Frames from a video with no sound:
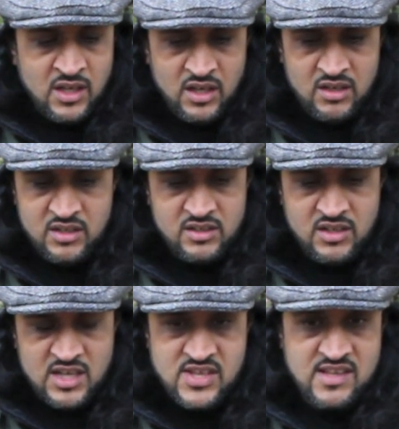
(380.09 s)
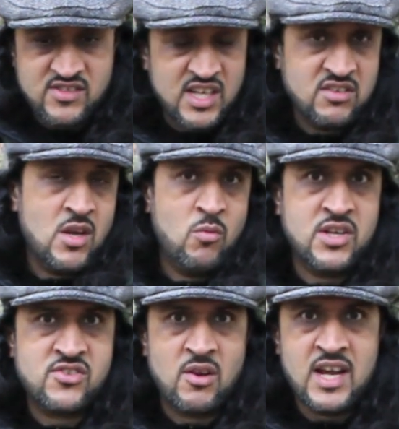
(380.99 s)
and said, you know, why are
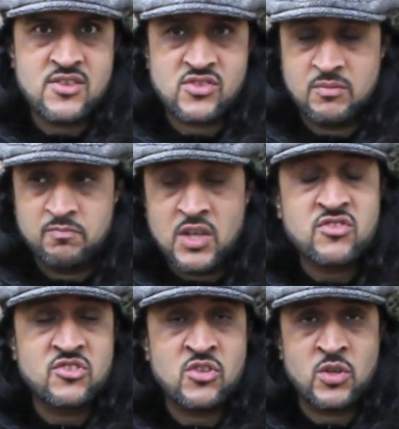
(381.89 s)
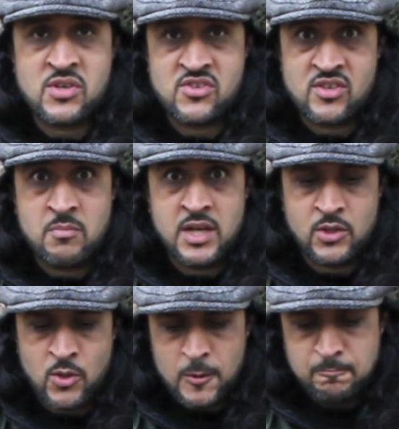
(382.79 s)
you so handsome? Those are the 2 questions I mainly
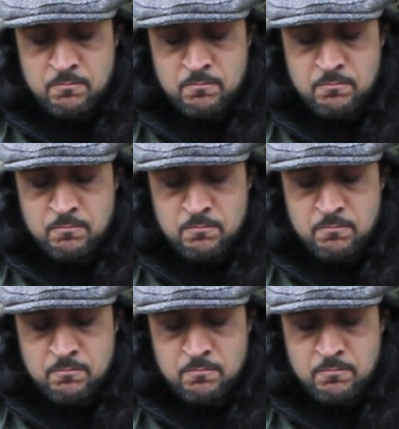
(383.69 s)
got.